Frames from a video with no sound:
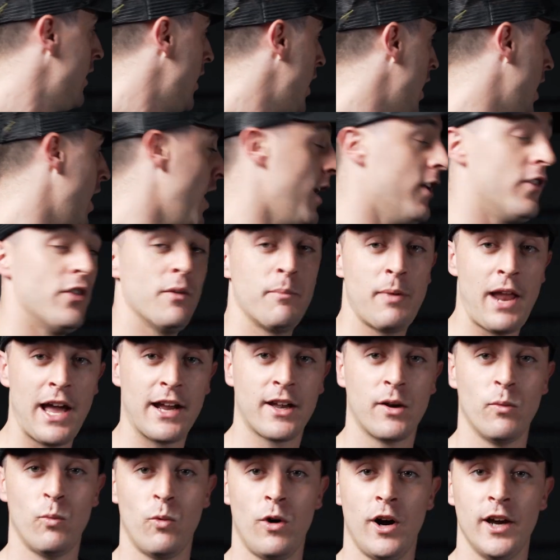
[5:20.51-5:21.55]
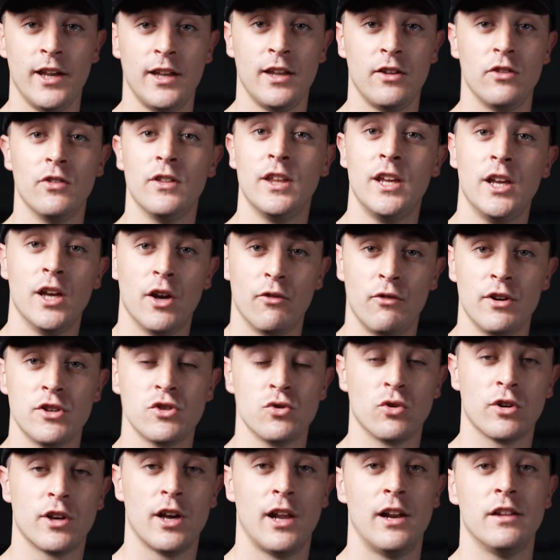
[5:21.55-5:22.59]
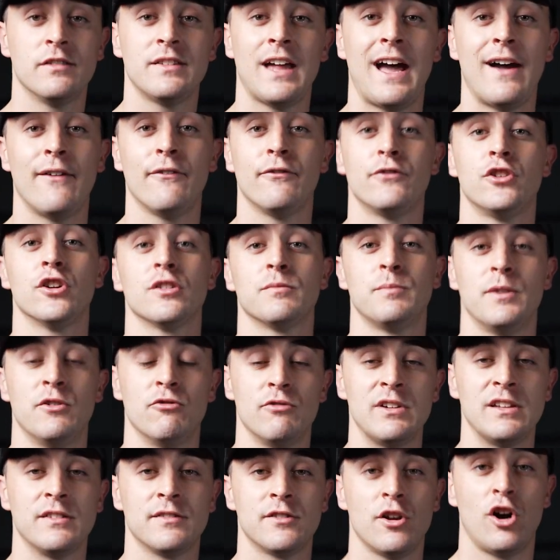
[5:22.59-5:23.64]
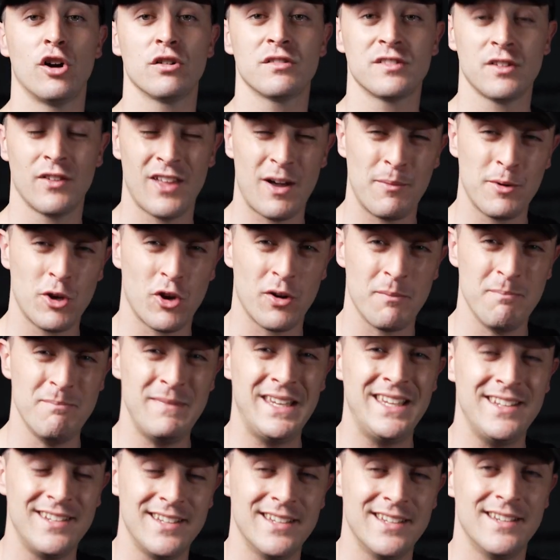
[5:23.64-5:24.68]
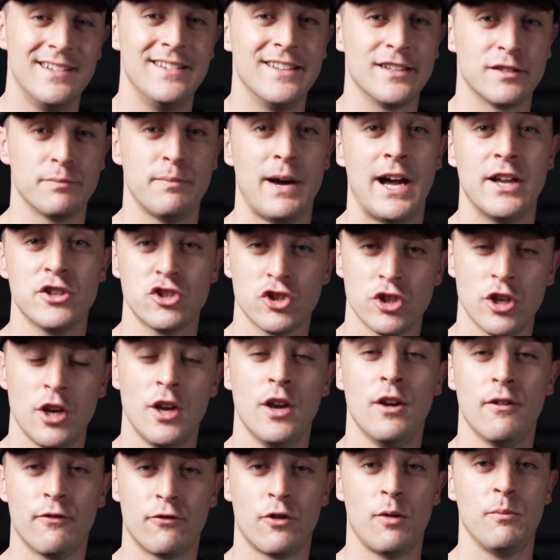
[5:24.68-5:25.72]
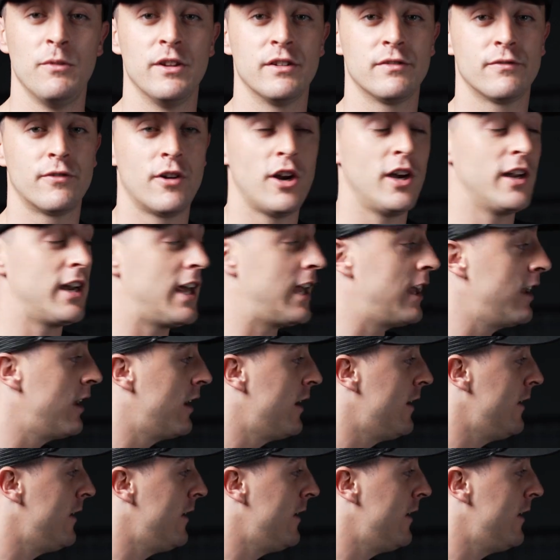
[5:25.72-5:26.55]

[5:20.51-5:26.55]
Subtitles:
The black and white, the original colours, have just been restocked, so they'll be on immediate dispatch from this Friday.